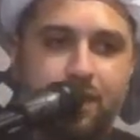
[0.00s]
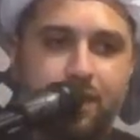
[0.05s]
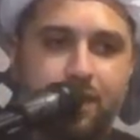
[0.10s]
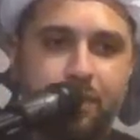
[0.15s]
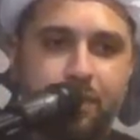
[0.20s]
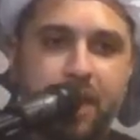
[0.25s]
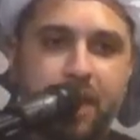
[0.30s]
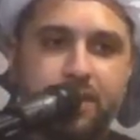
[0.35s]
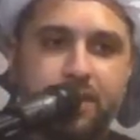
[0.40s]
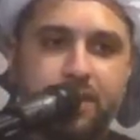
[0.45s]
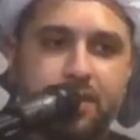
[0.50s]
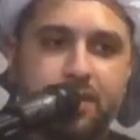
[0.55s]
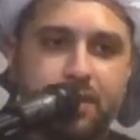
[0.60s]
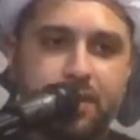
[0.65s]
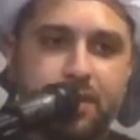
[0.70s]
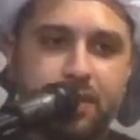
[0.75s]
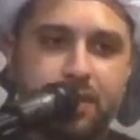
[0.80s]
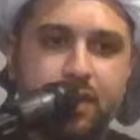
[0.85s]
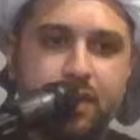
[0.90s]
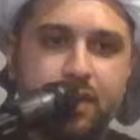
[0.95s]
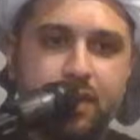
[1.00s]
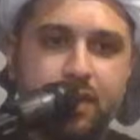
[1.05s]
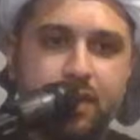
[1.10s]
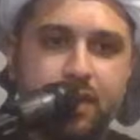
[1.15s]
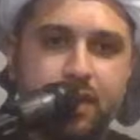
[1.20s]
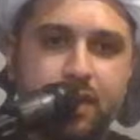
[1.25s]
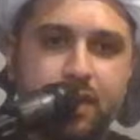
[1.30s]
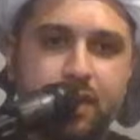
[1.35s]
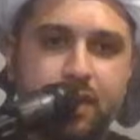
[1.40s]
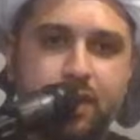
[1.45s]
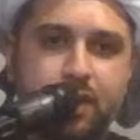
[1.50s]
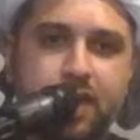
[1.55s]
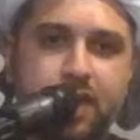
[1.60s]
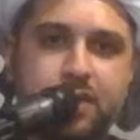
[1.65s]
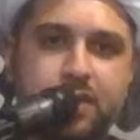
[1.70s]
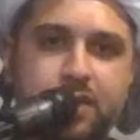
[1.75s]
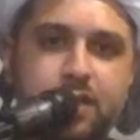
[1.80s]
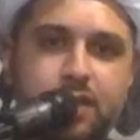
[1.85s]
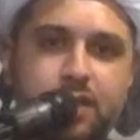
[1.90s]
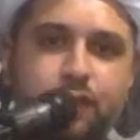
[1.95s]
But
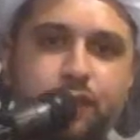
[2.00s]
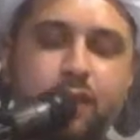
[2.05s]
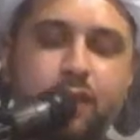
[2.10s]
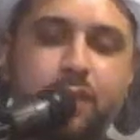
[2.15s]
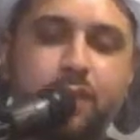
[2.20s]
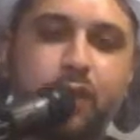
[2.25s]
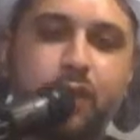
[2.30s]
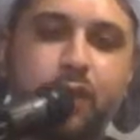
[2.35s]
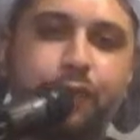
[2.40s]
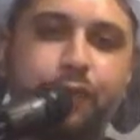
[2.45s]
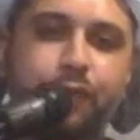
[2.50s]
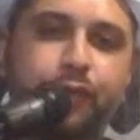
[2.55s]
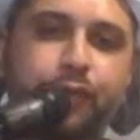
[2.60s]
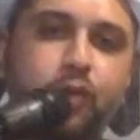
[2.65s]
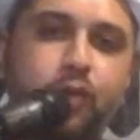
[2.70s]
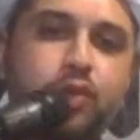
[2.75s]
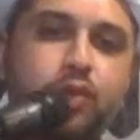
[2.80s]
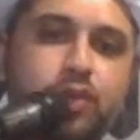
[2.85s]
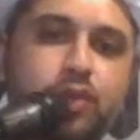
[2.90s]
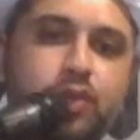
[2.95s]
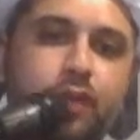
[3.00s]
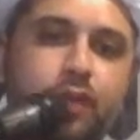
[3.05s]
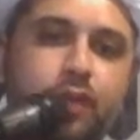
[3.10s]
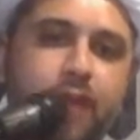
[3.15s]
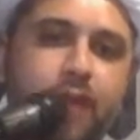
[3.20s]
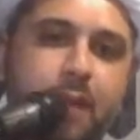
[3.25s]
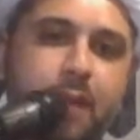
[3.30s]
this is from the fruits of